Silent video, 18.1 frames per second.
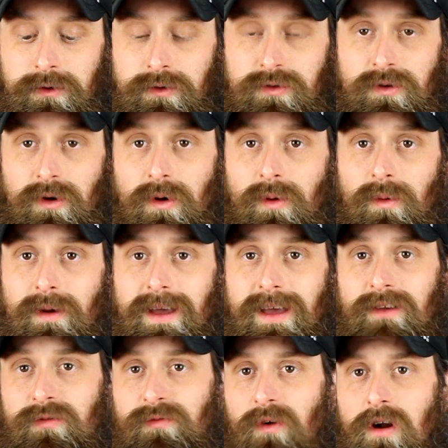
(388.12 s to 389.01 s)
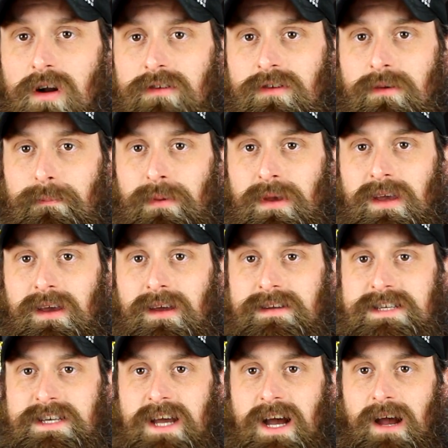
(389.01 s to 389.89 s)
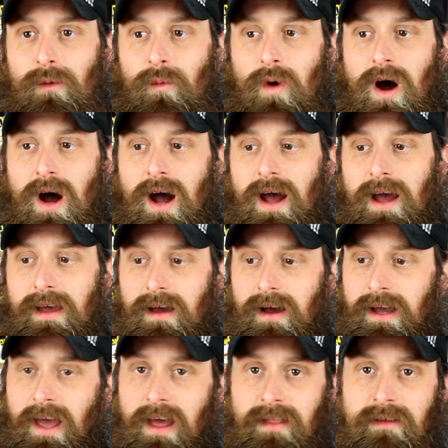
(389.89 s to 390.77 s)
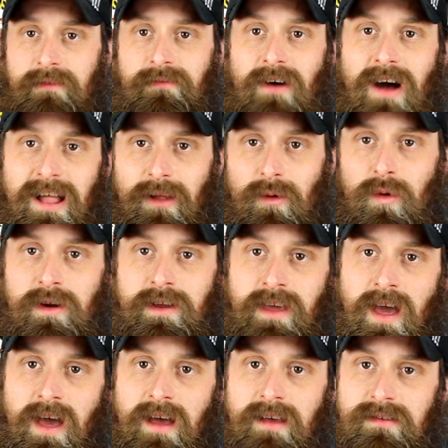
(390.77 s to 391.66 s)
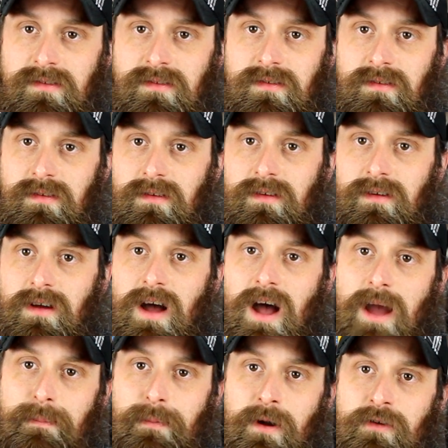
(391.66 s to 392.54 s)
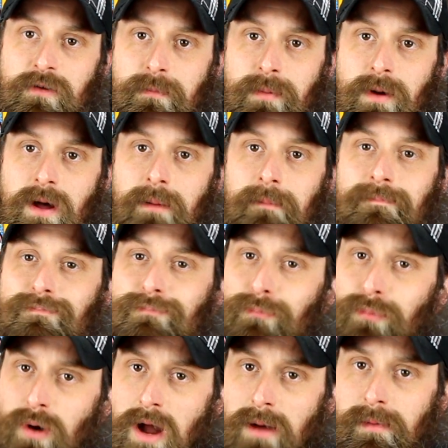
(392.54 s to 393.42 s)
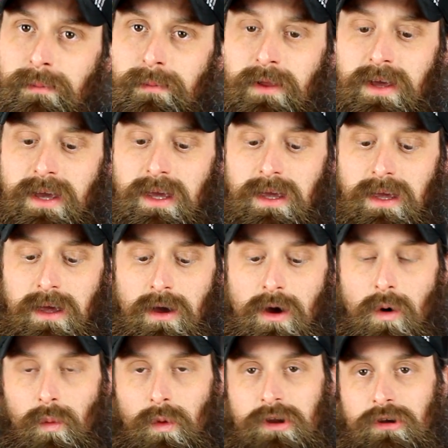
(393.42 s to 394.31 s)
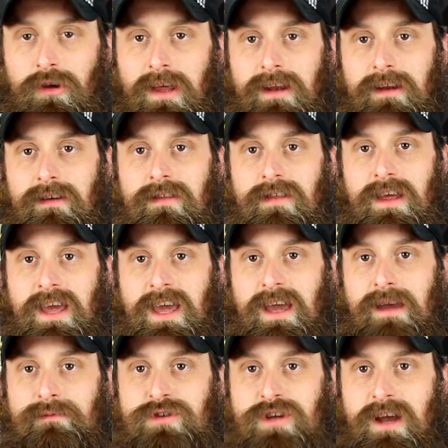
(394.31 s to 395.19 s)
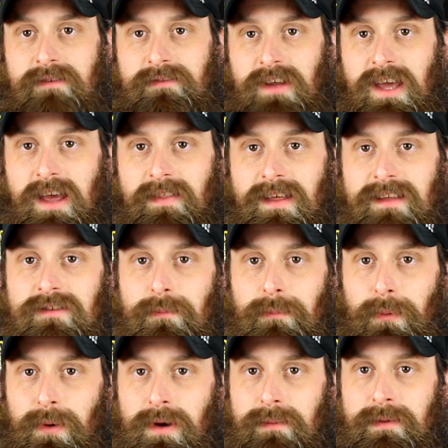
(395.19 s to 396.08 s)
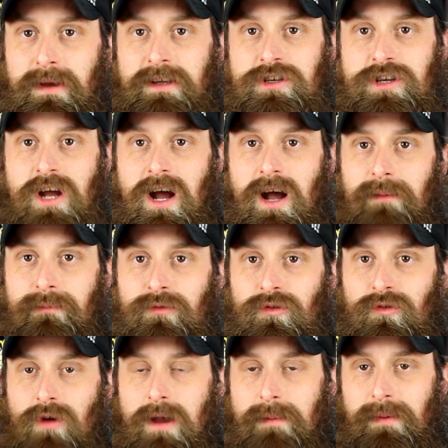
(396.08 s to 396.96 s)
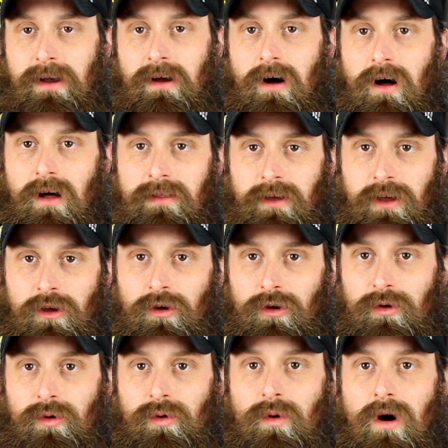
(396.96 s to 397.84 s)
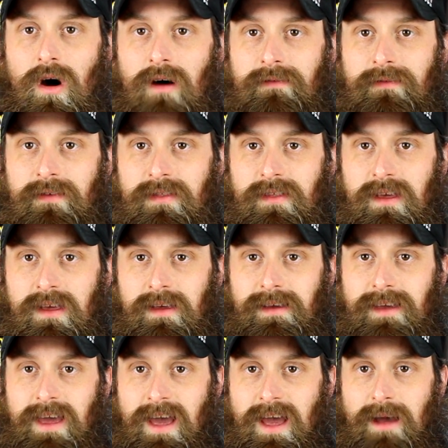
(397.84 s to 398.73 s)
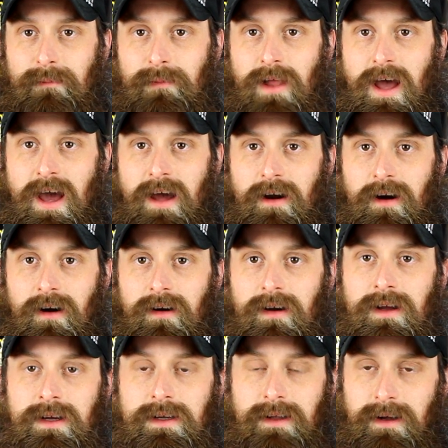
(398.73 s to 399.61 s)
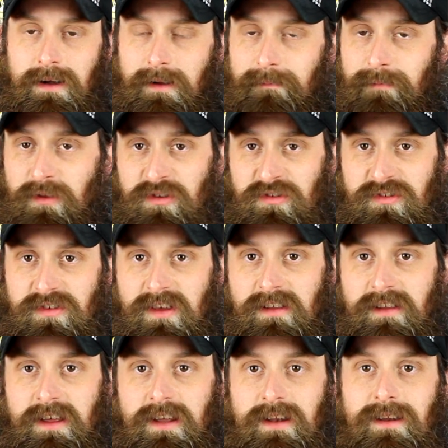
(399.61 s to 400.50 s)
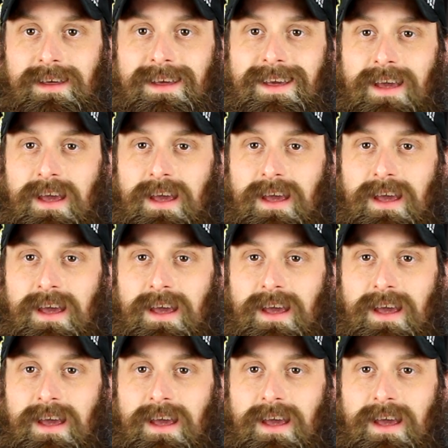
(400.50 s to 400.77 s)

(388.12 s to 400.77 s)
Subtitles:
So as far as it being a DIY, again, the follower, yes. High pressure pump, probably. When you get into the camshaft, again, that's a pretty big job. Scraping all the goo off of the cam ladder, the sealant,